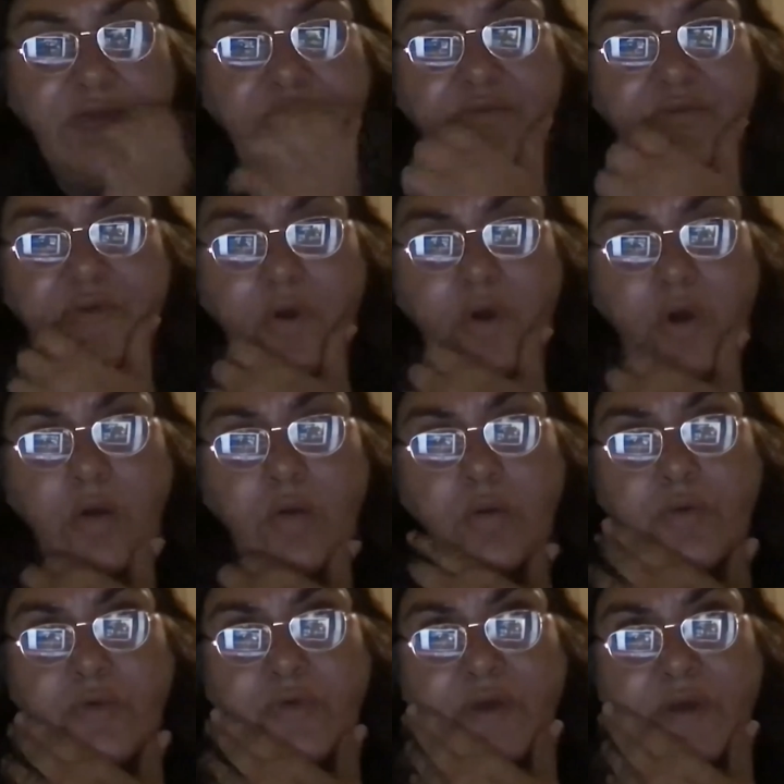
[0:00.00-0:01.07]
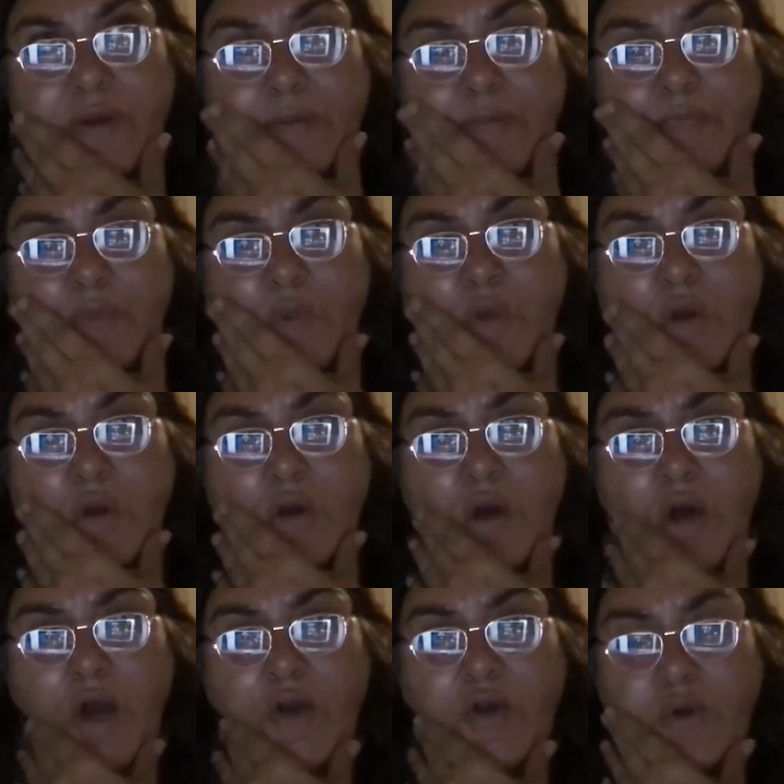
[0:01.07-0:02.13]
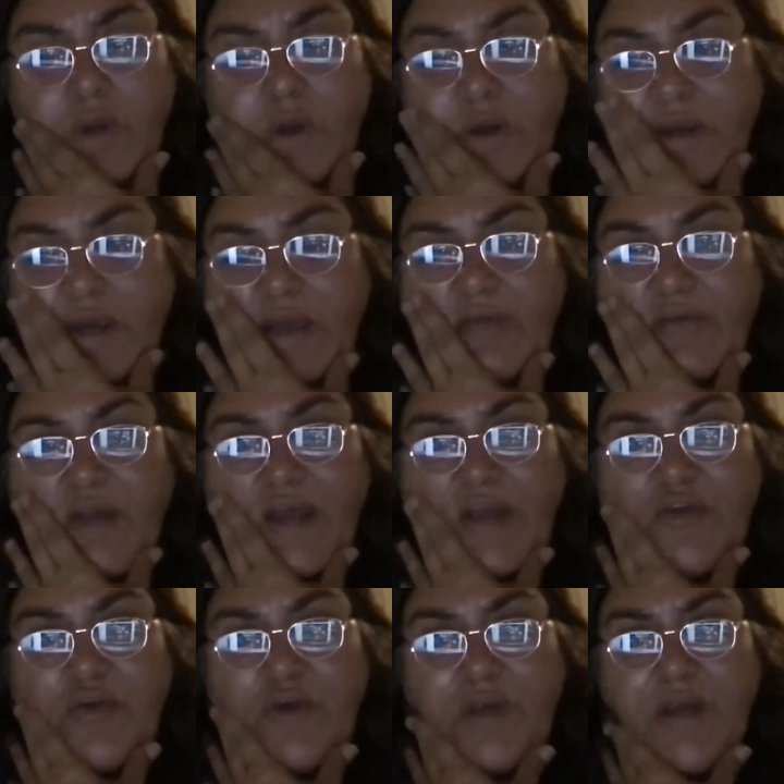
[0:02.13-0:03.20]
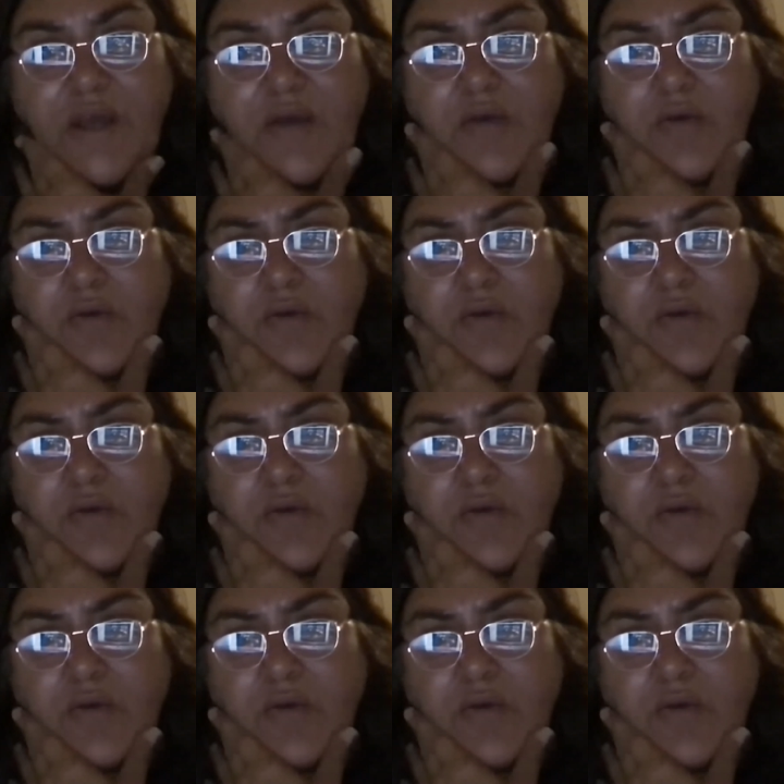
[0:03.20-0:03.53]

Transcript: style was I do a lot of guest lecturing now